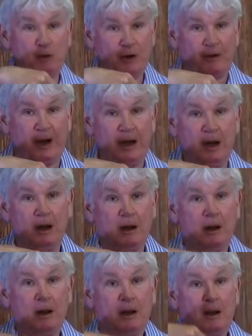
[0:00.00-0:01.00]
boundary,
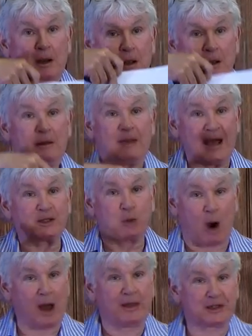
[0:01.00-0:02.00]
that's
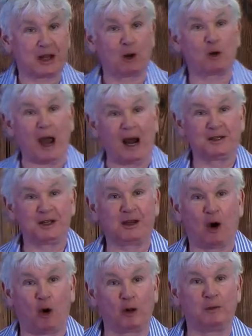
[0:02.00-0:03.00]
why there's a locality
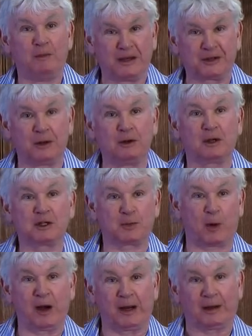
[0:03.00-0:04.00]
called Misson
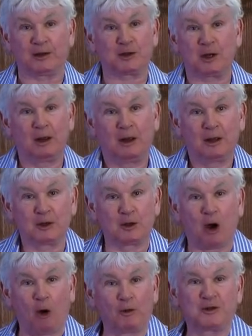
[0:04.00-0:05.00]
Springs. So
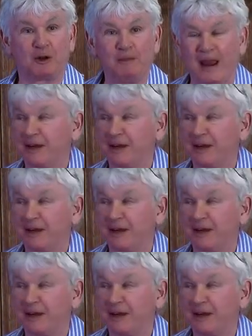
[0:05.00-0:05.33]
it all sort of